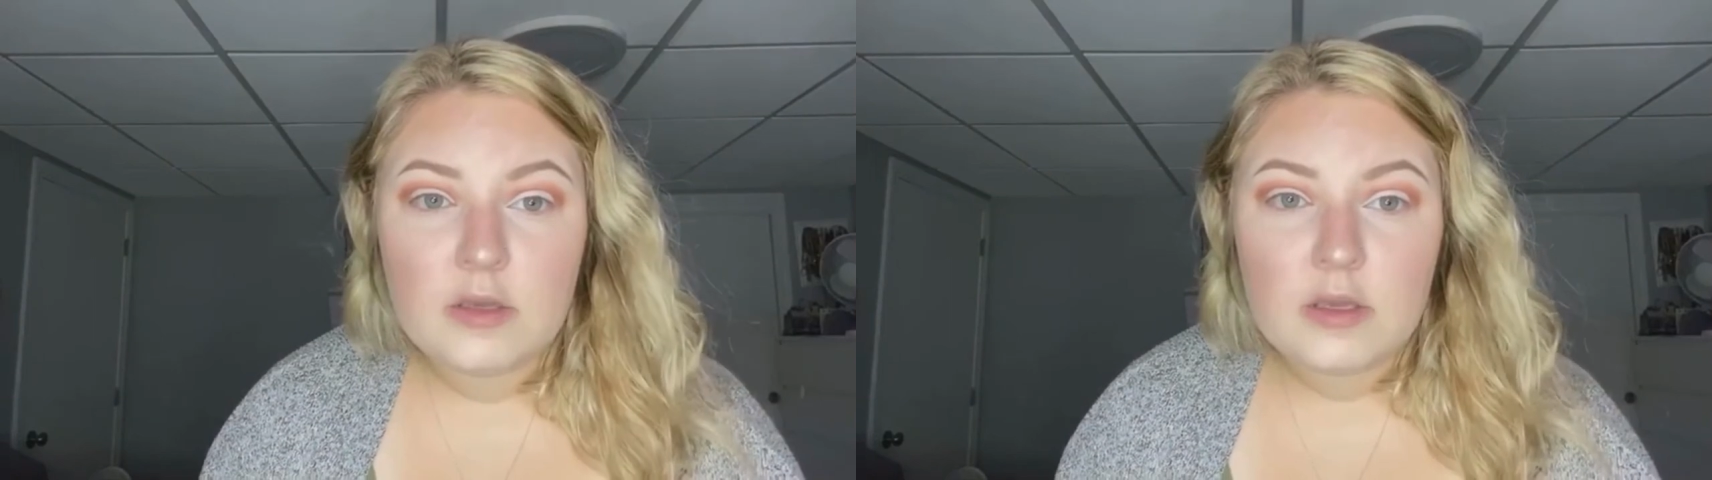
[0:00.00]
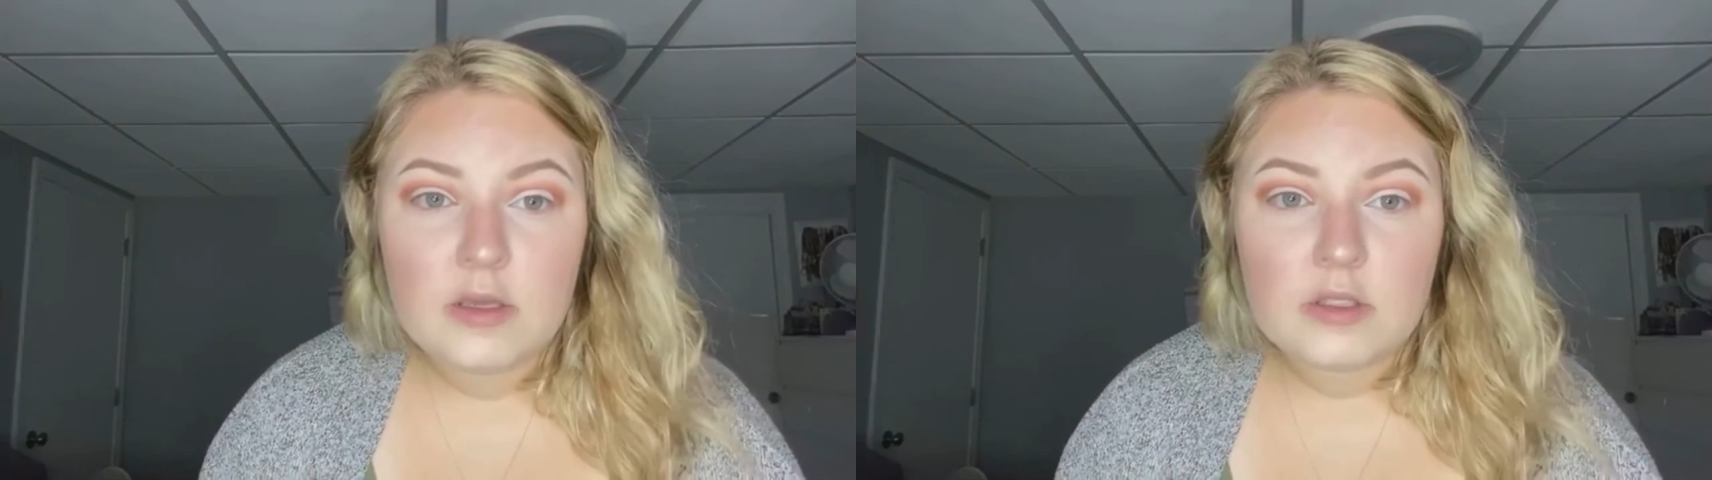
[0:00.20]

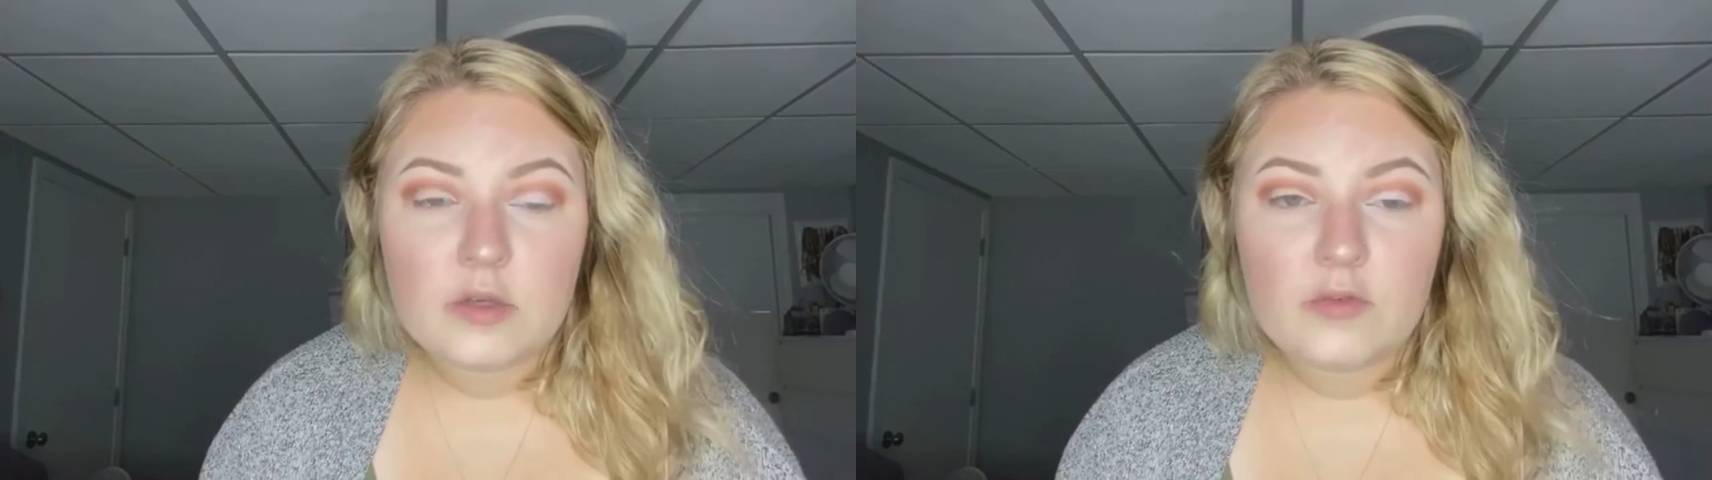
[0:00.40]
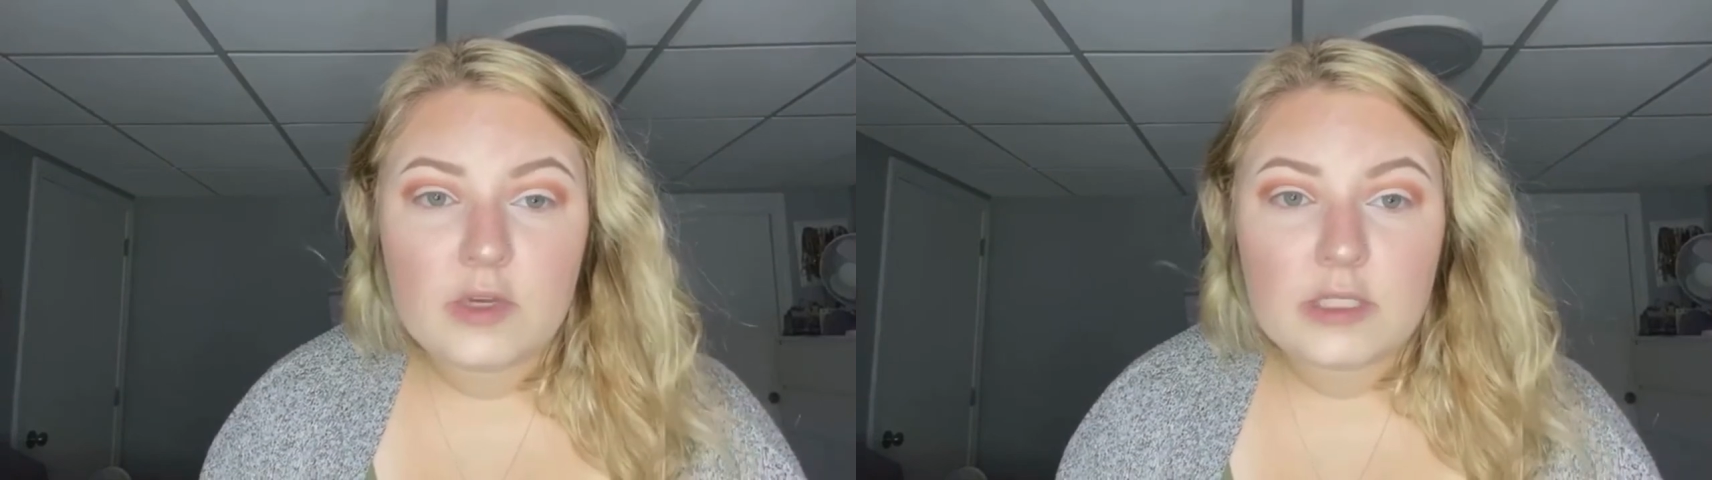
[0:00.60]
So
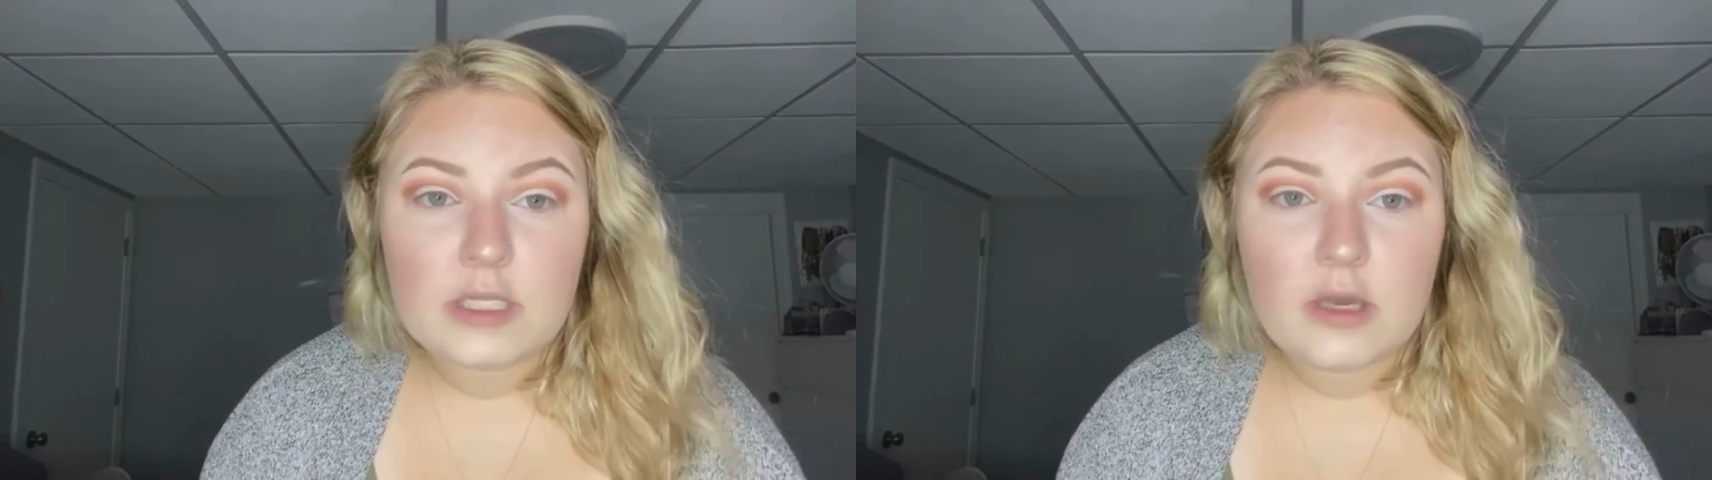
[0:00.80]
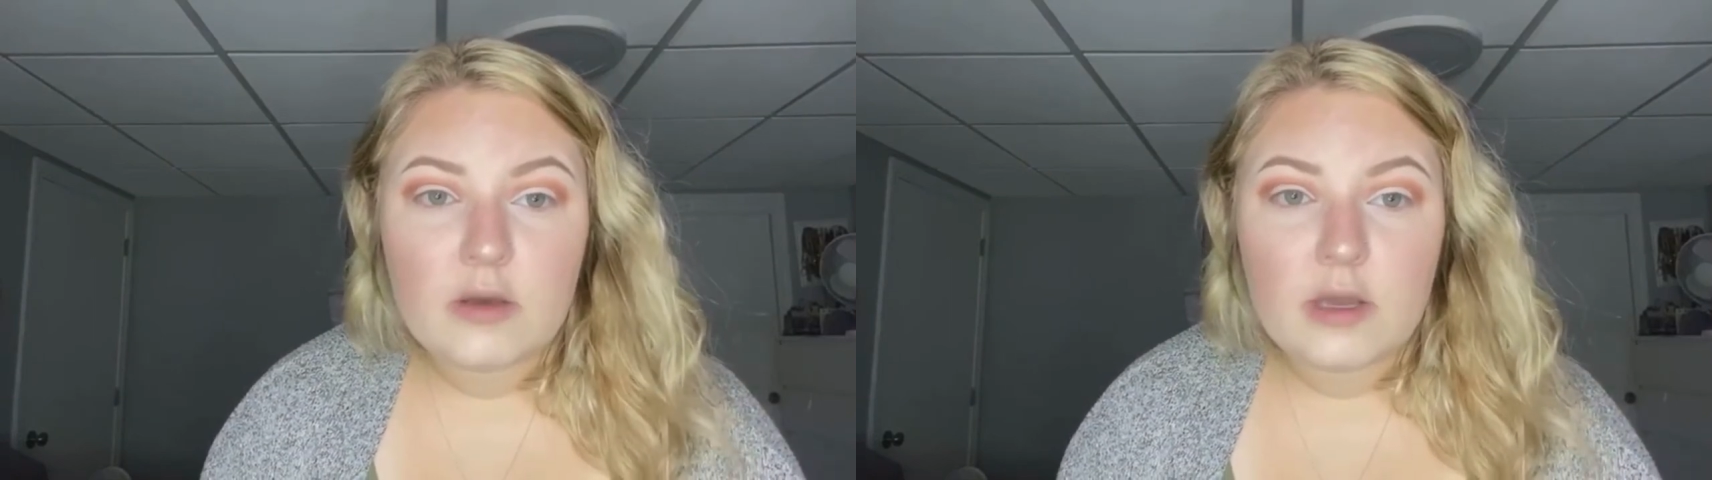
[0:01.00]
freaked
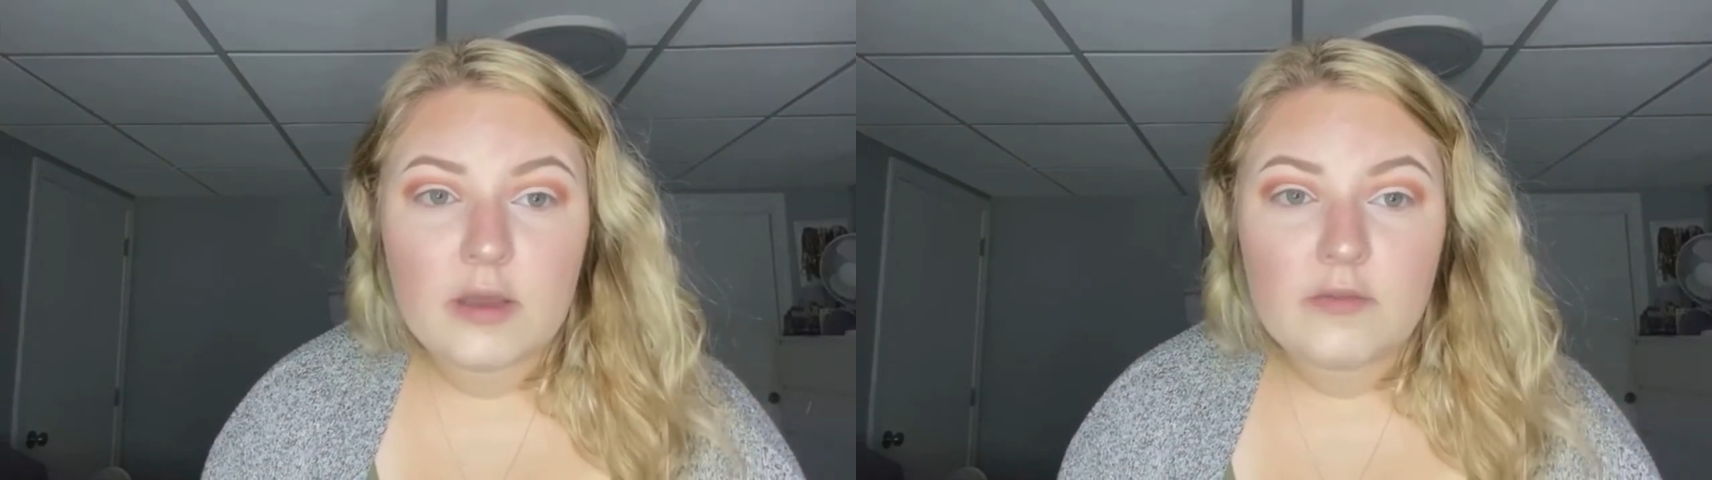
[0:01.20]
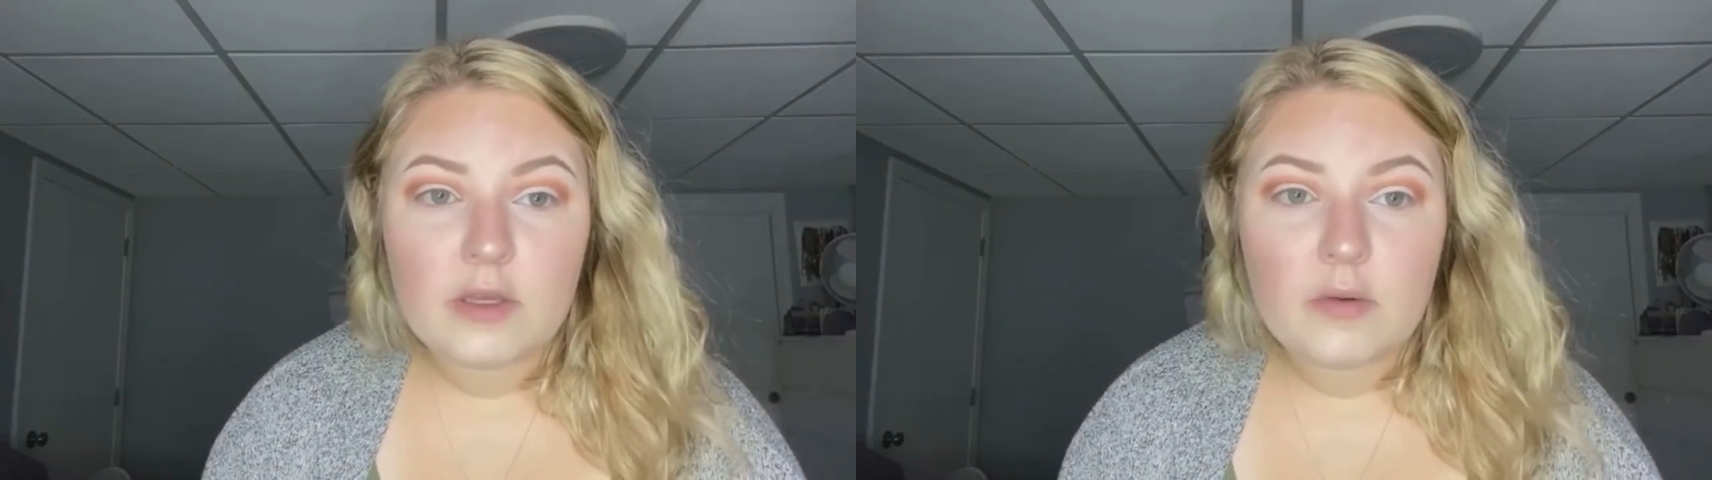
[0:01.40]
out. I have
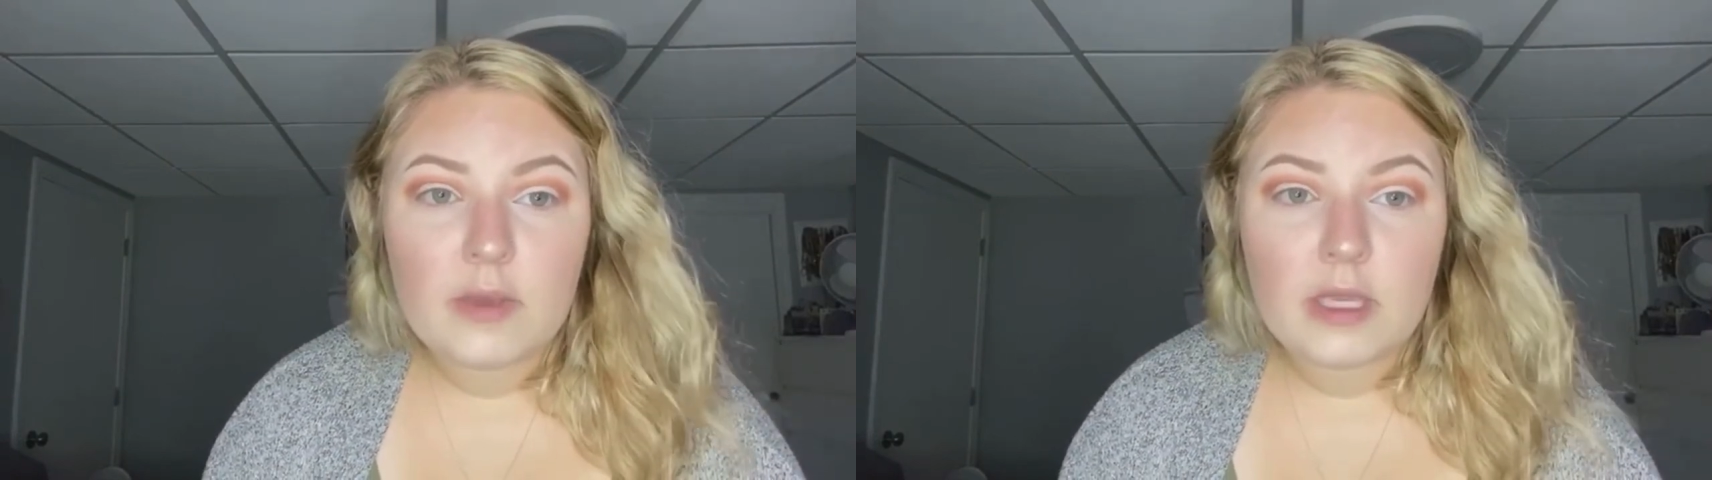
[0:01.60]
like a week and